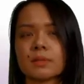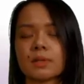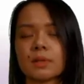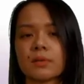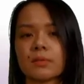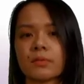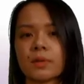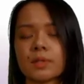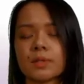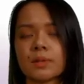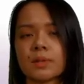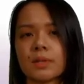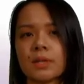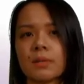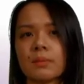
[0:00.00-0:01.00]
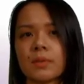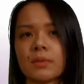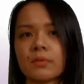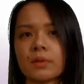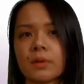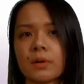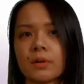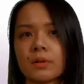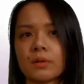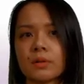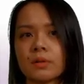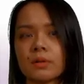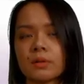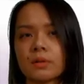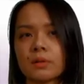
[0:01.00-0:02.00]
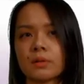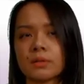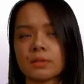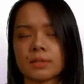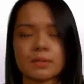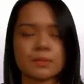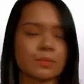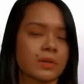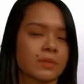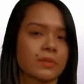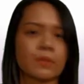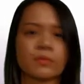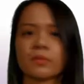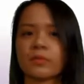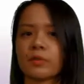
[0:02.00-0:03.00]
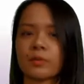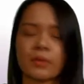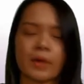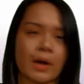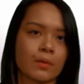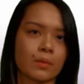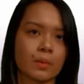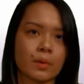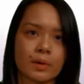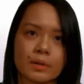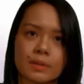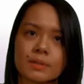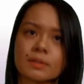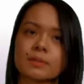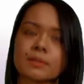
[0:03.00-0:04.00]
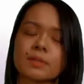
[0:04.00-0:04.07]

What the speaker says: So first looking at methadone, just a brief overview of how it works.